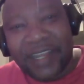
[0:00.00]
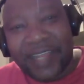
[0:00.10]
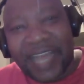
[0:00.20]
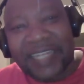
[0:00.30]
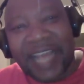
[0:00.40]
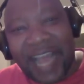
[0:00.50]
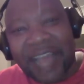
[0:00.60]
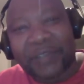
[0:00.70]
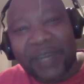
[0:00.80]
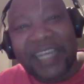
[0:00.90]
that are
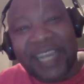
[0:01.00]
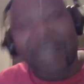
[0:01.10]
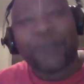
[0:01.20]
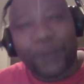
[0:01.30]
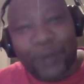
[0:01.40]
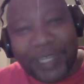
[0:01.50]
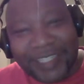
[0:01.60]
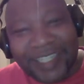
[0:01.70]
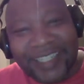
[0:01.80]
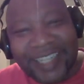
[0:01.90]
actually
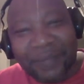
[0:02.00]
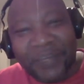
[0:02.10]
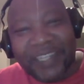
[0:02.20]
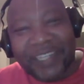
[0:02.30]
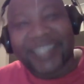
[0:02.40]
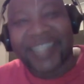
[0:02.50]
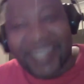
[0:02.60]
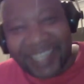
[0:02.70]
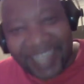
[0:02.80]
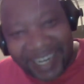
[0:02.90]
influencing dark matter and
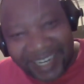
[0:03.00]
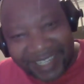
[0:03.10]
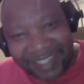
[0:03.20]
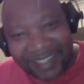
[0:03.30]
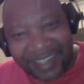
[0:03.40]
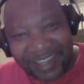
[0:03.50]
dark energy.